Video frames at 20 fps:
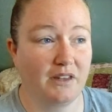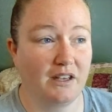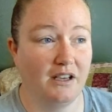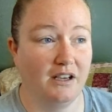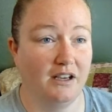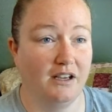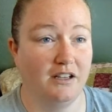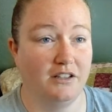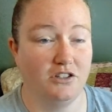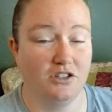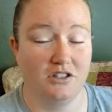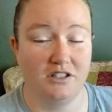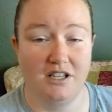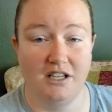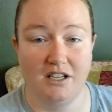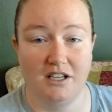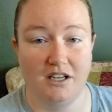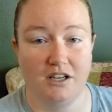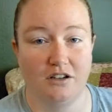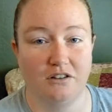just
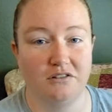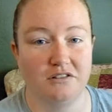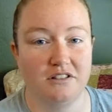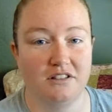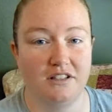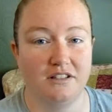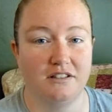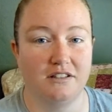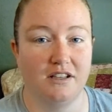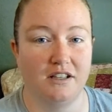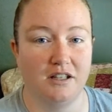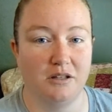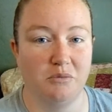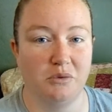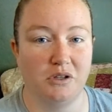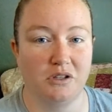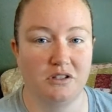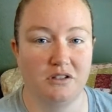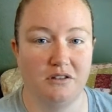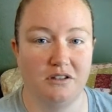taking notes inside the
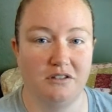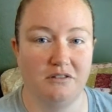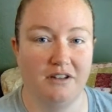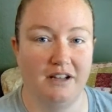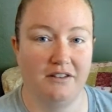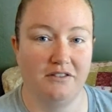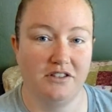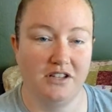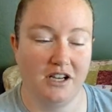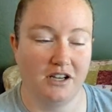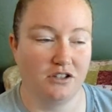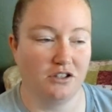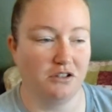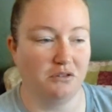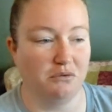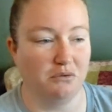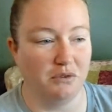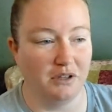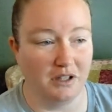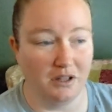book so I don't have to
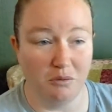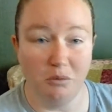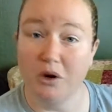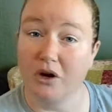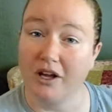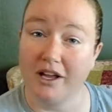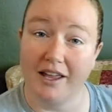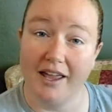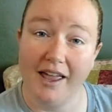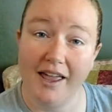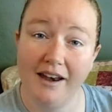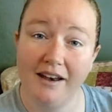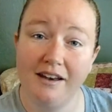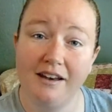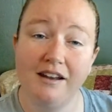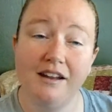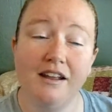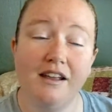actually read the book again.